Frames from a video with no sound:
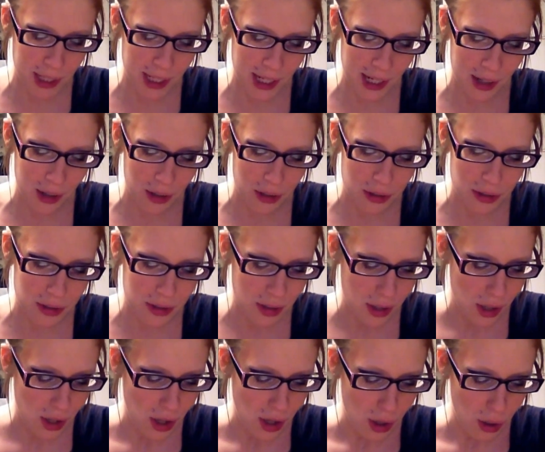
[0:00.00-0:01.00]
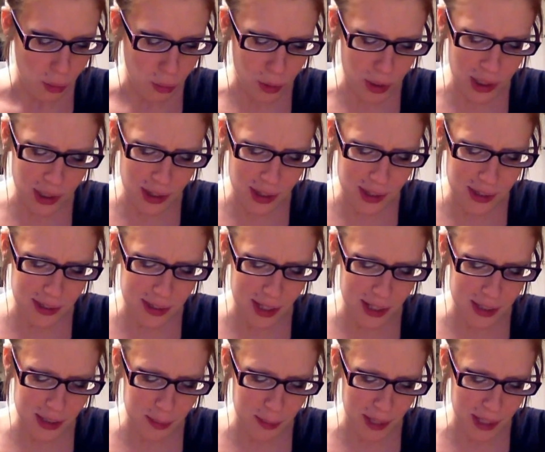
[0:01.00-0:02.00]
else? Wouldn't the
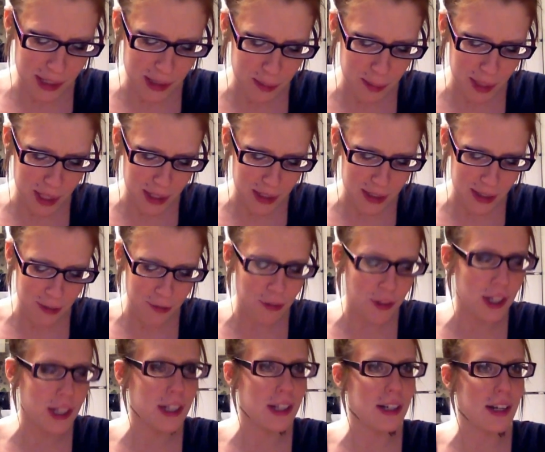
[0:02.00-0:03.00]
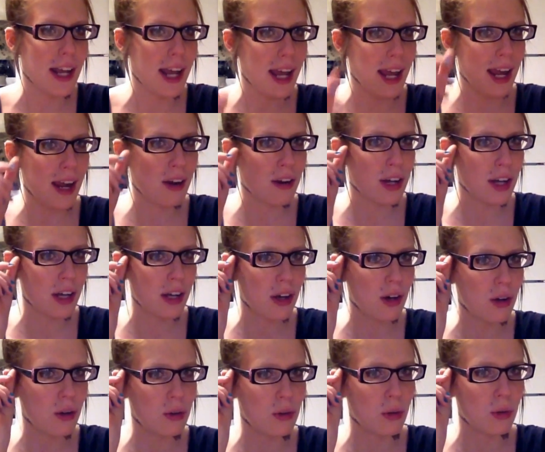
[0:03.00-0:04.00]
suspects be a different area
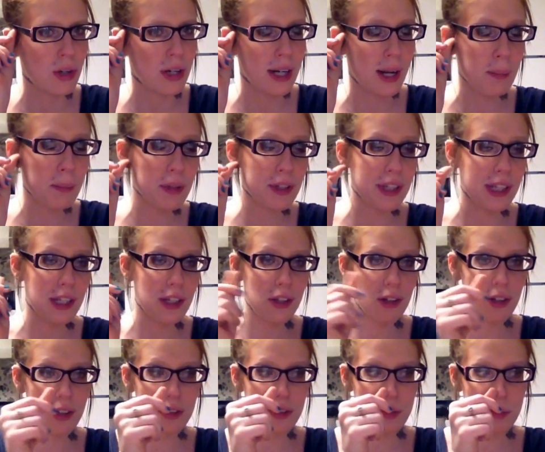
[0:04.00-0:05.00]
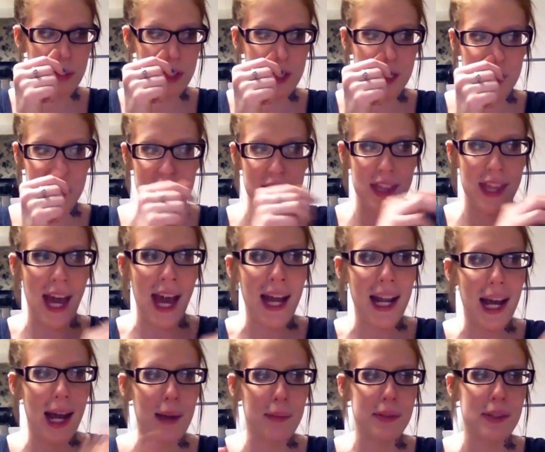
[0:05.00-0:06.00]
code or number than yours? Which
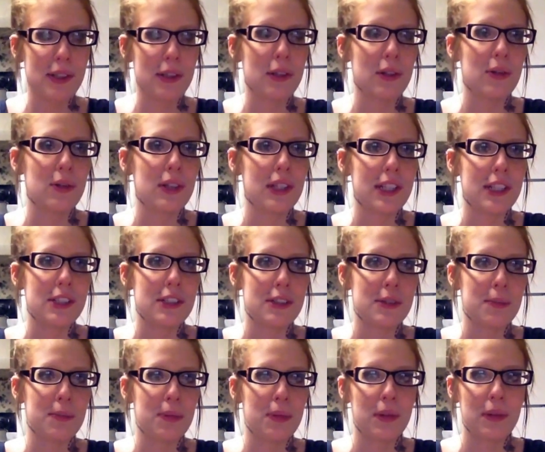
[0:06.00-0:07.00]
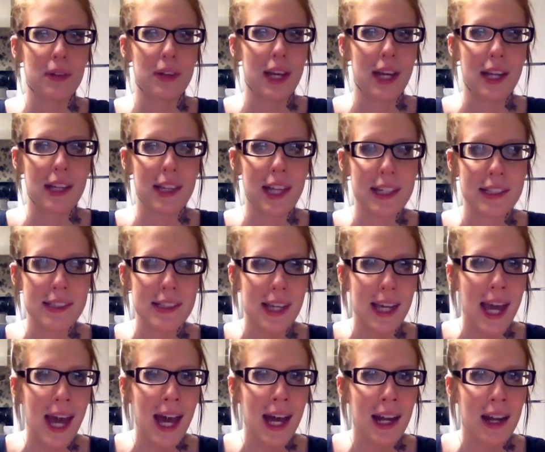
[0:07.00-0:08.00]
that absolutely just lets the
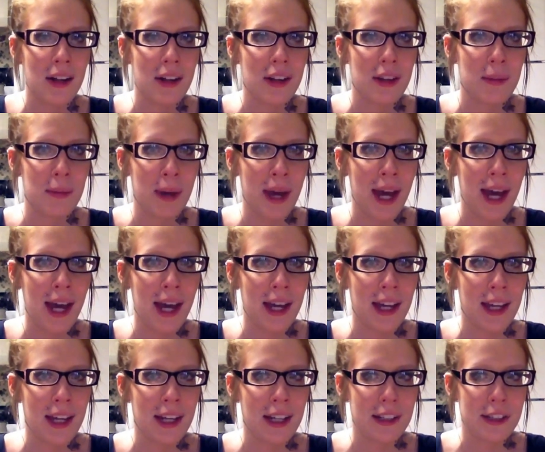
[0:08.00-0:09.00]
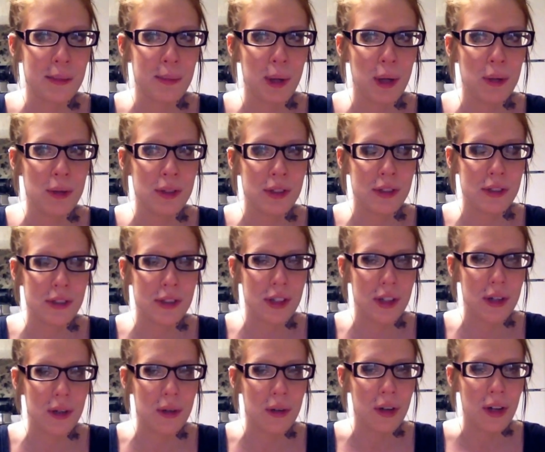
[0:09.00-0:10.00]
cat out of the bag and exposes
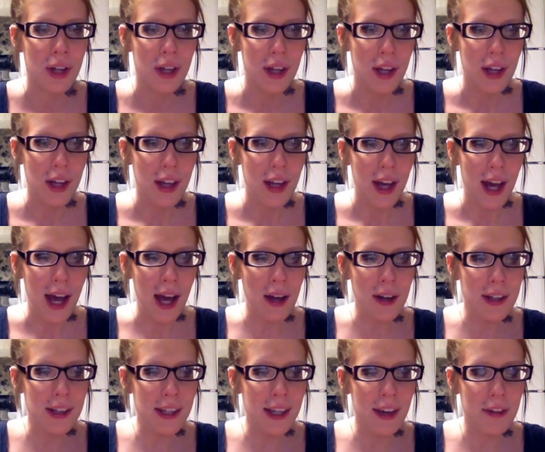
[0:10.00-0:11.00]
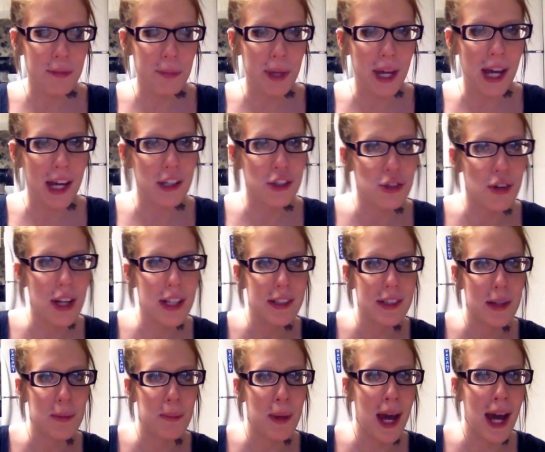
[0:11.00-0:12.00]
you. How did the FBI
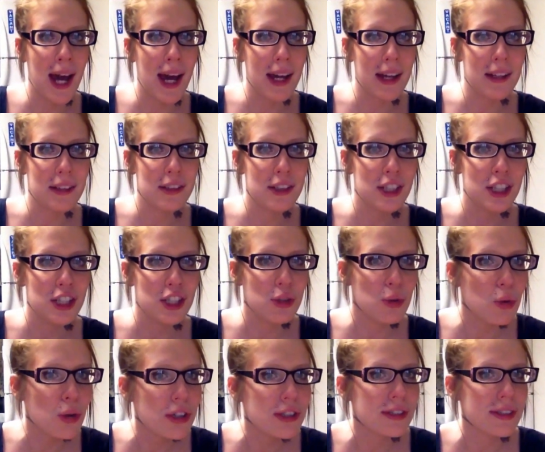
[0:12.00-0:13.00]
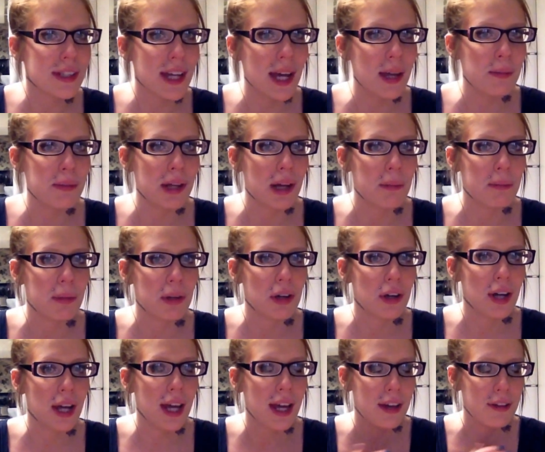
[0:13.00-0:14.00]
trace it back to your Skype
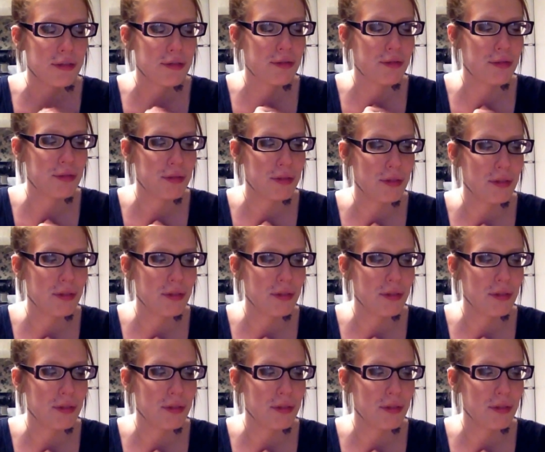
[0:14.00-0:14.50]
number if,